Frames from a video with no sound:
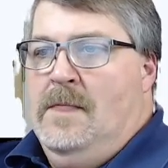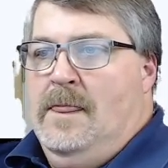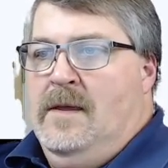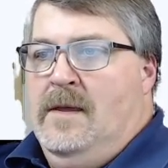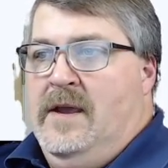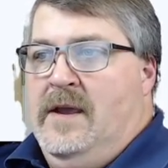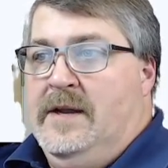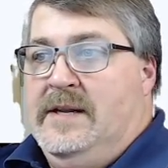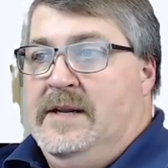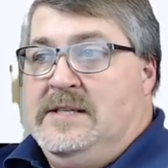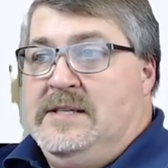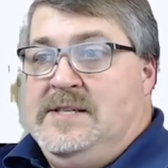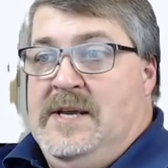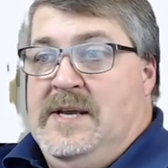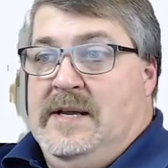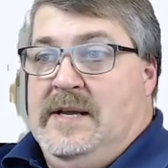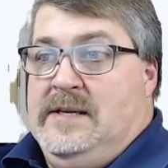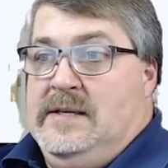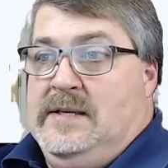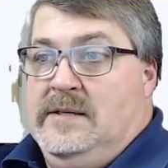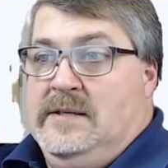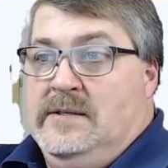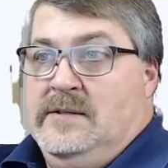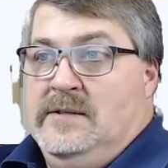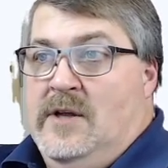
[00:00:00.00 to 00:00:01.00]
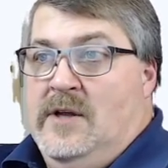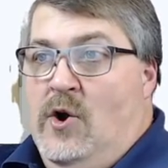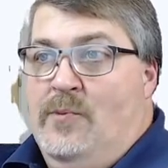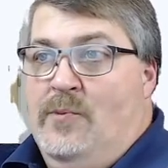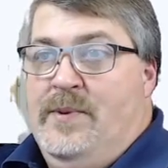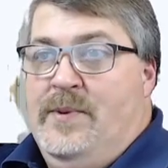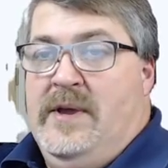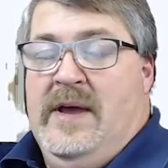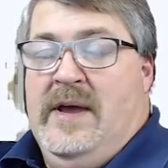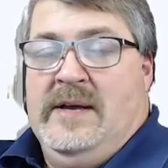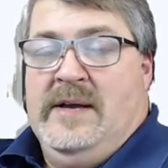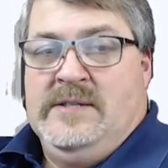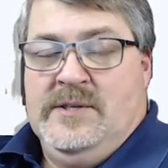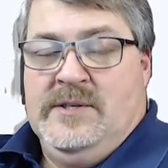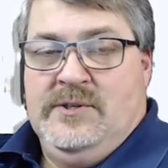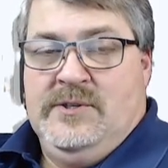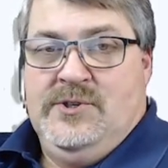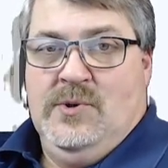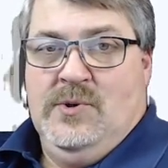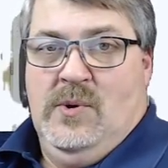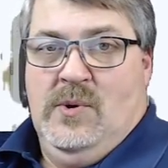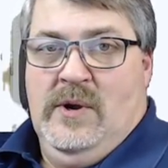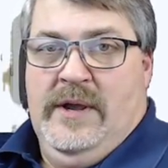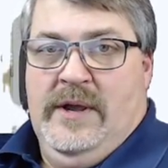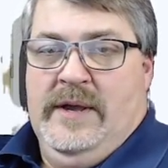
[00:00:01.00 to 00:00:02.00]
And that's it. I hope you guys
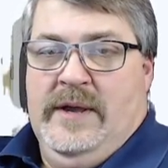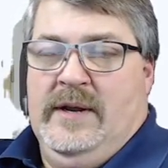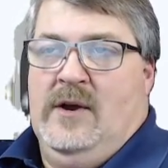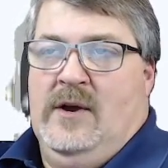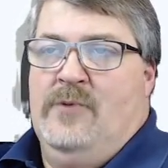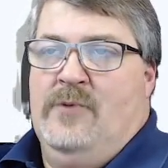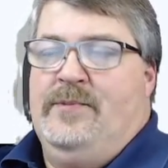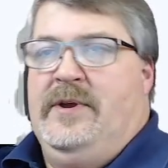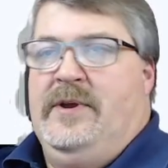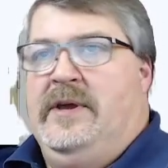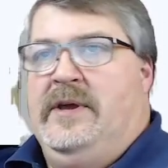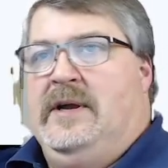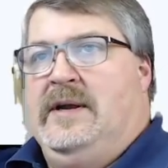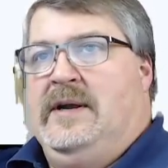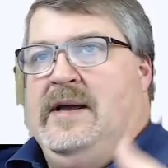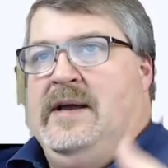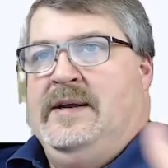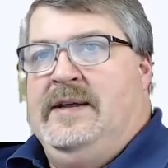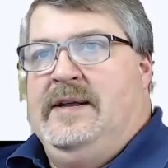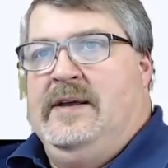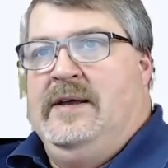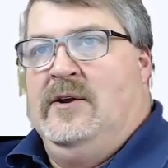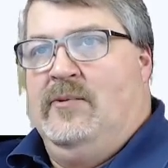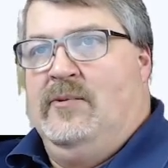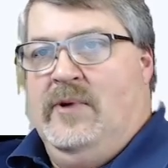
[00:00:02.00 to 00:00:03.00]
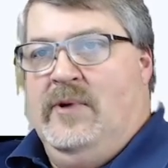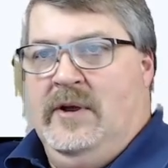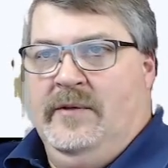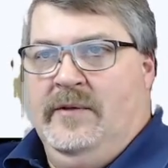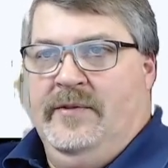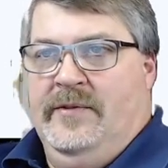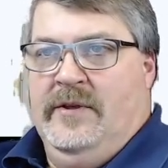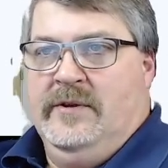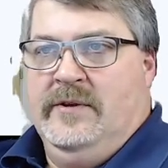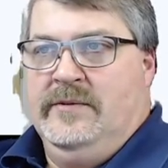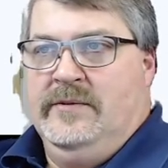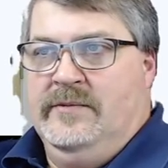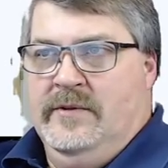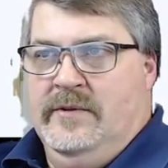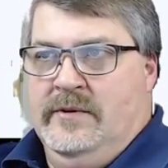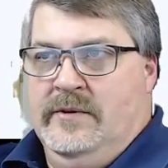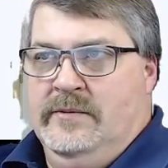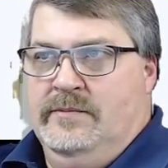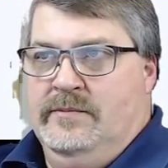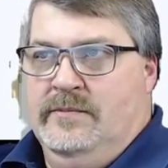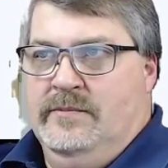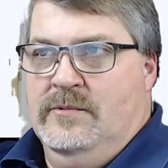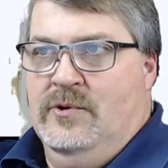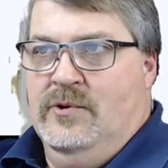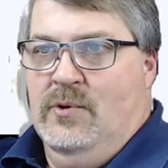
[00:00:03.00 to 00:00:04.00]
enjoy it. I hope you get an idea around the
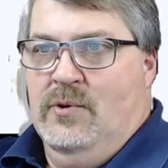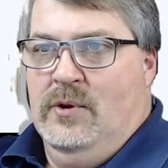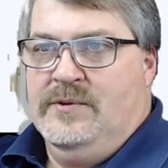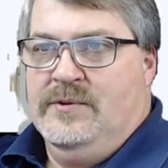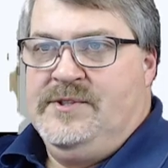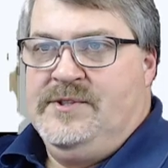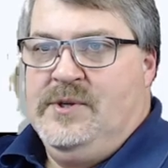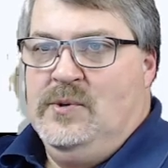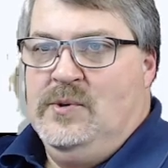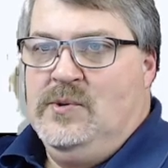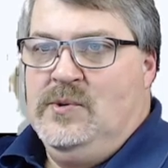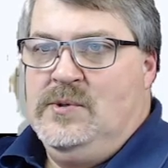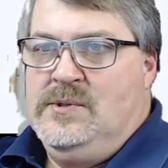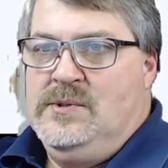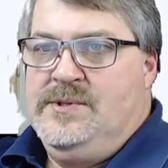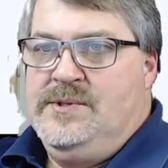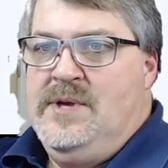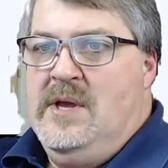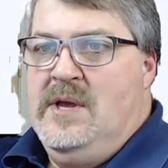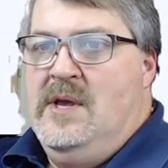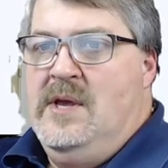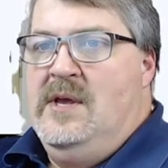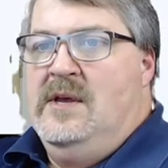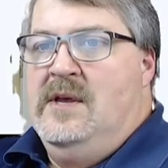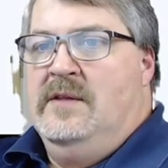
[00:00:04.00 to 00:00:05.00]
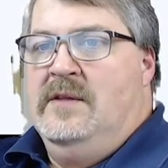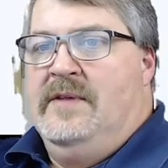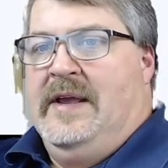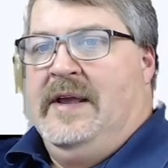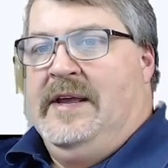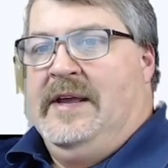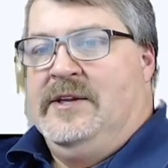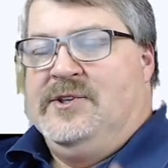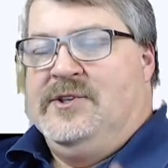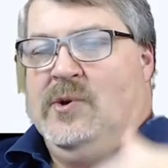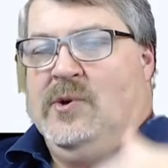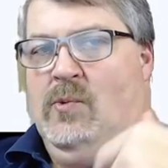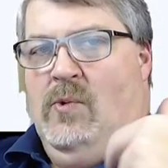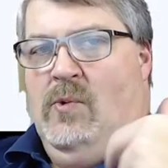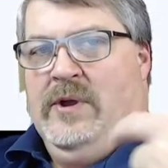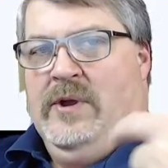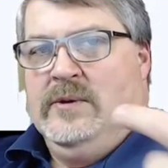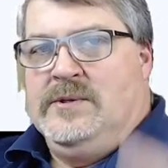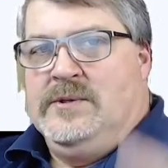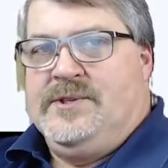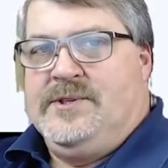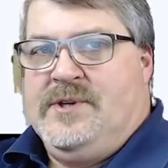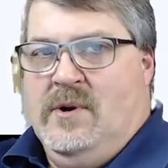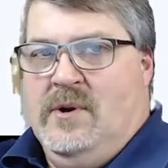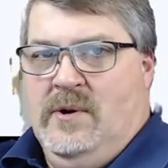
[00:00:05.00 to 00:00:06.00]
growth tools that get your
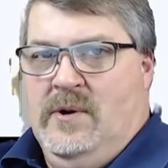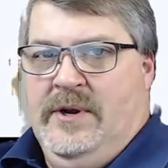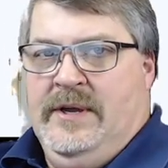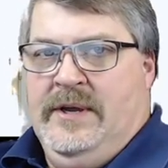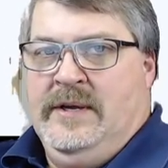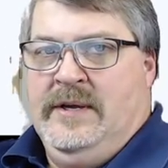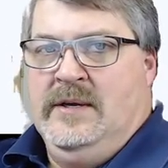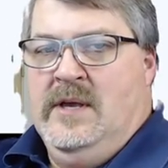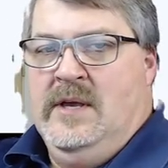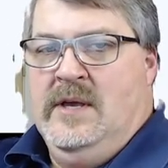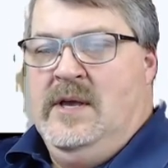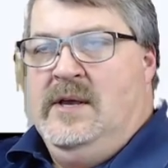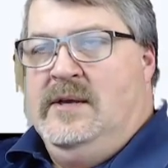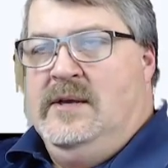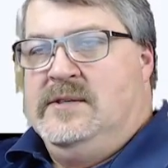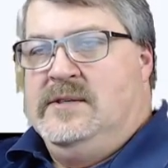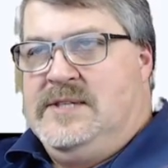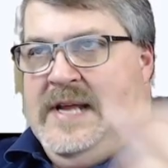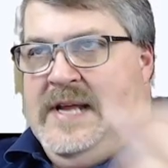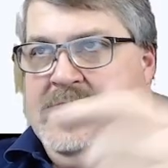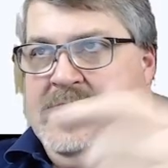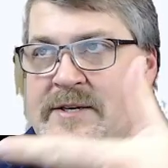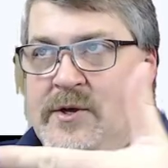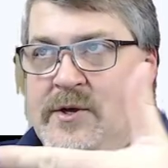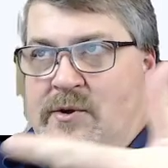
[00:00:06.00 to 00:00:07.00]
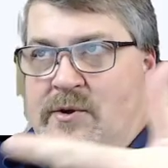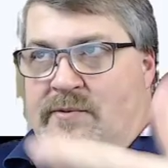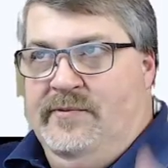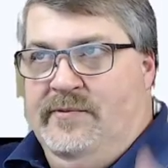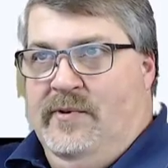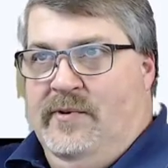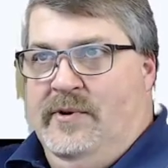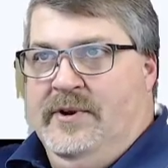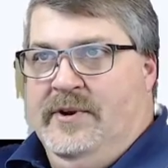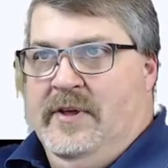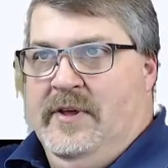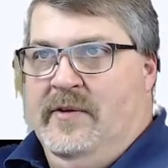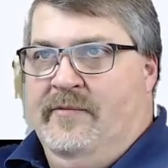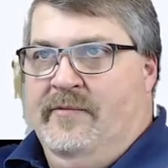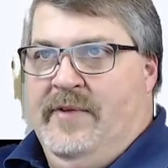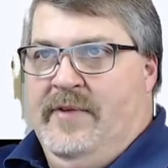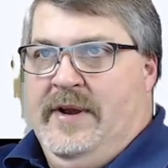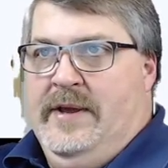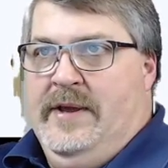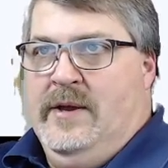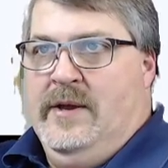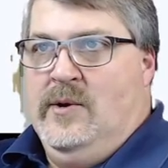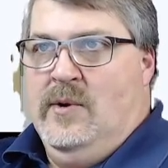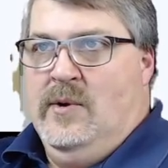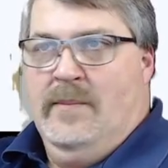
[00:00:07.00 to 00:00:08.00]
wheels turning. Stay tuned for another
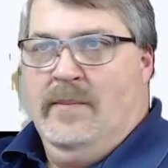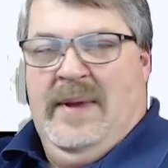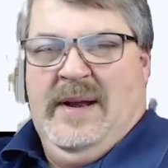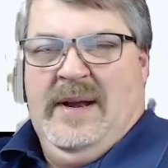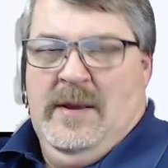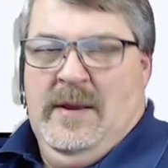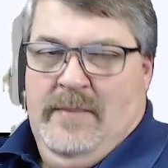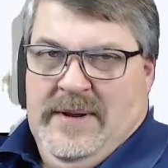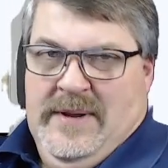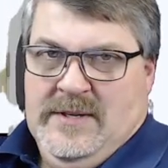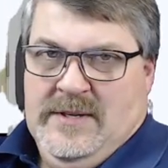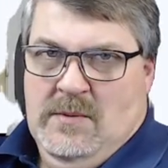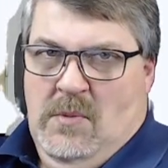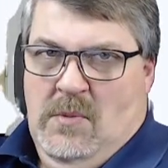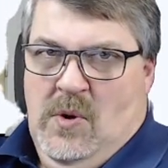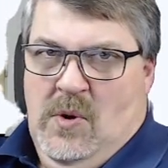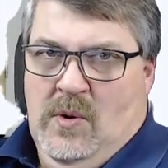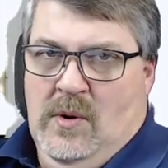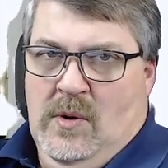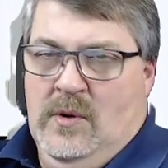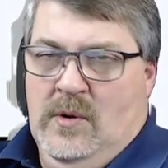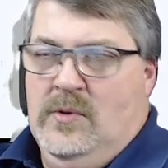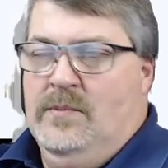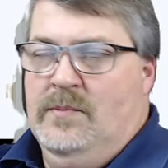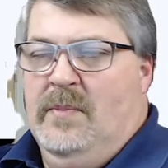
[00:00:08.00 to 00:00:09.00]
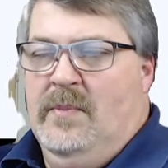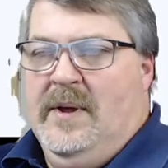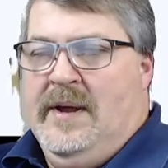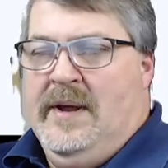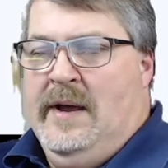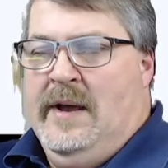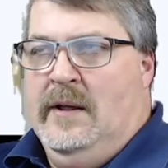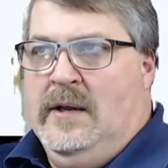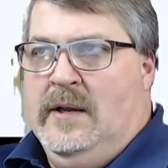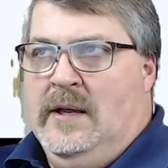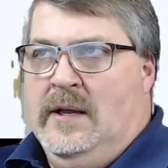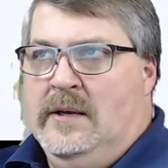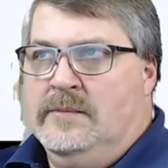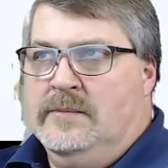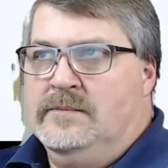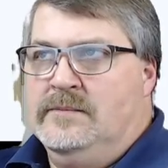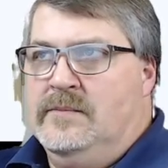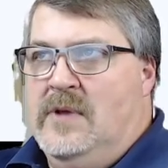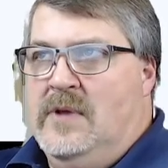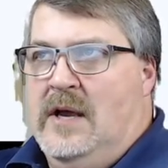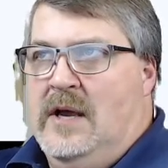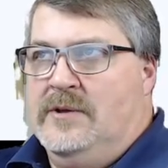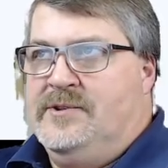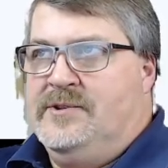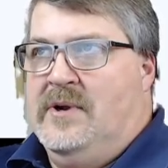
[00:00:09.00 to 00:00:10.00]
video. It may not be tomorrow, but
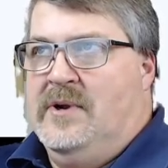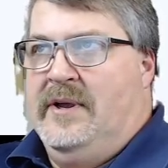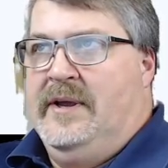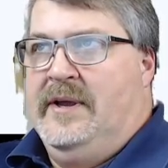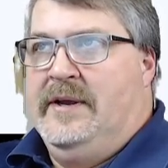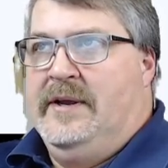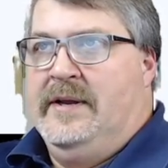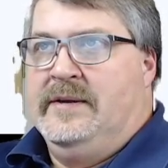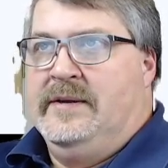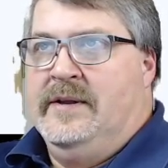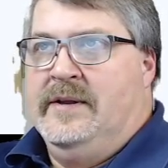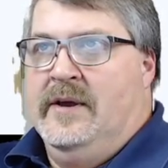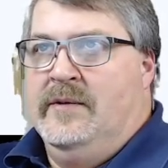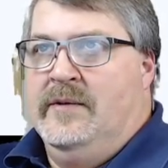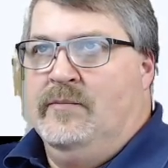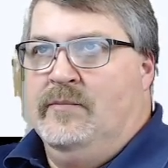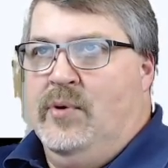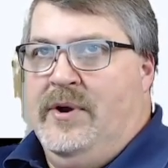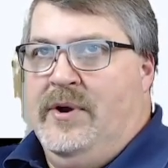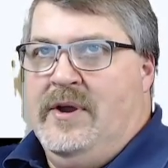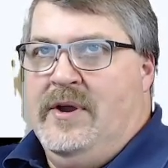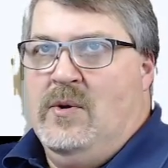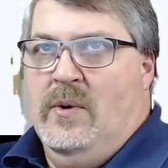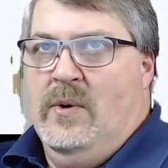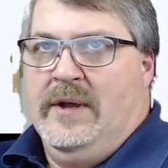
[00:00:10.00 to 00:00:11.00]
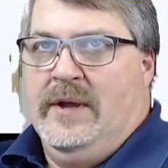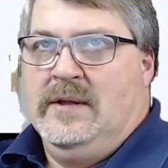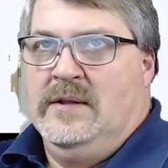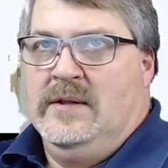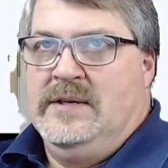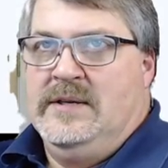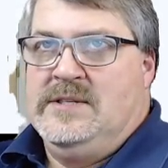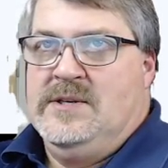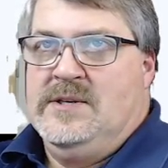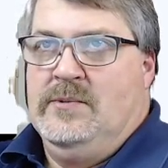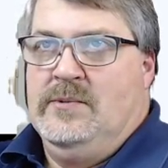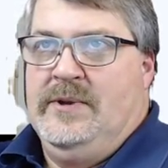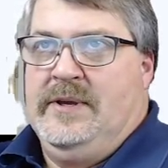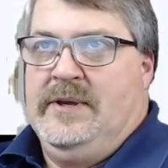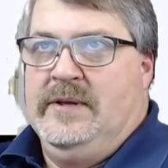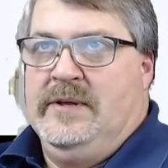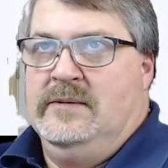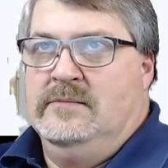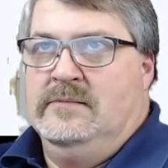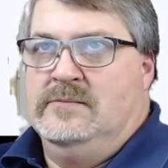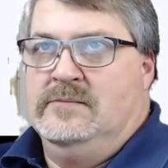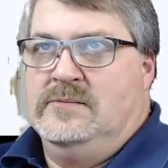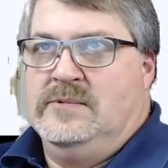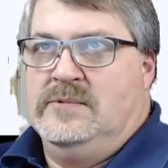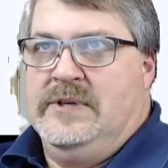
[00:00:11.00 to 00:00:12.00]
I'll try and get it done pretty quickly so we
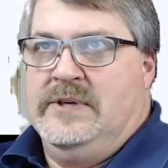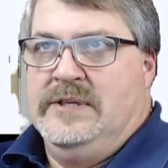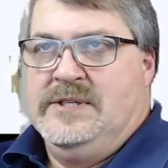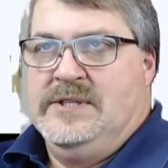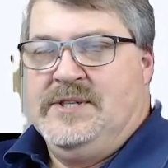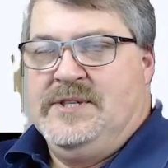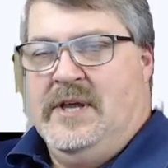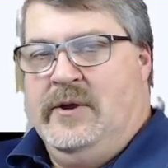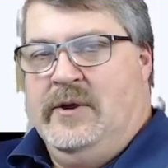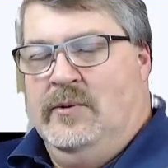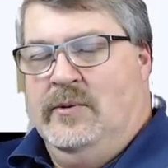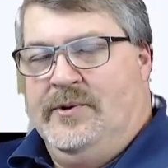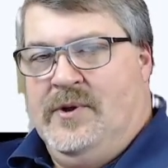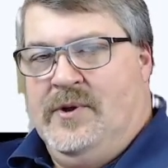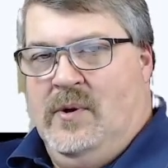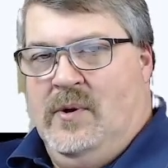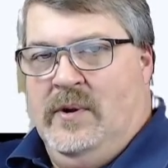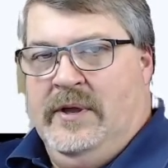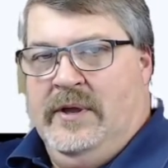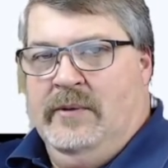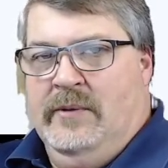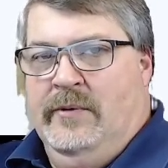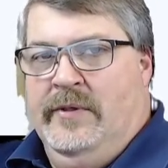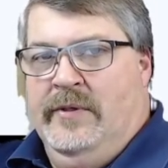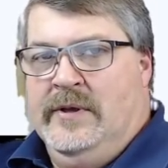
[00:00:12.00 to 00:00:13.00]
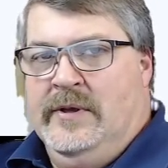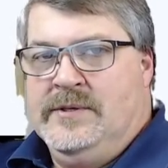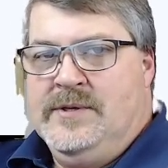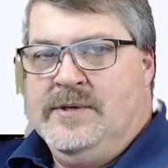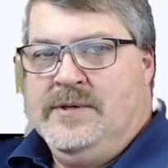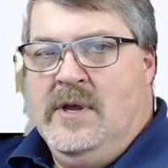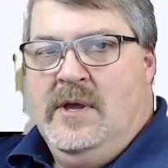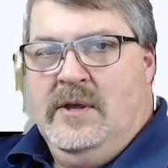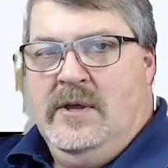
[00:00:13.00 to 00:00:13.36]
can stay on target with this.